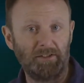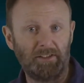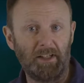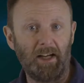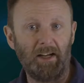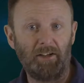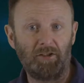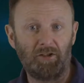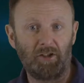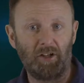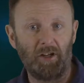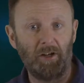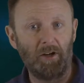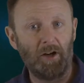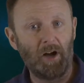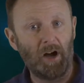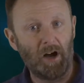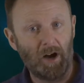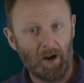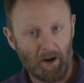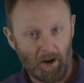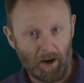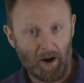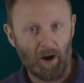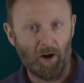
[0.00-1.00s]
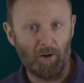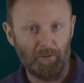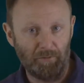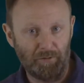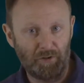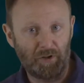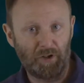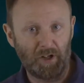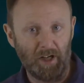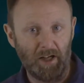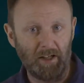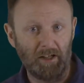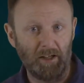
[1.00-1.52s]
d'etre of
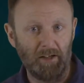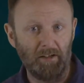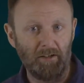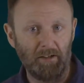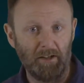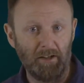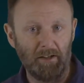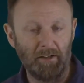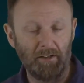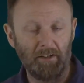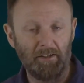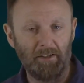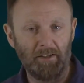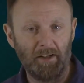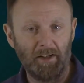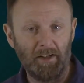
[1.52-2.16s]
trade unions.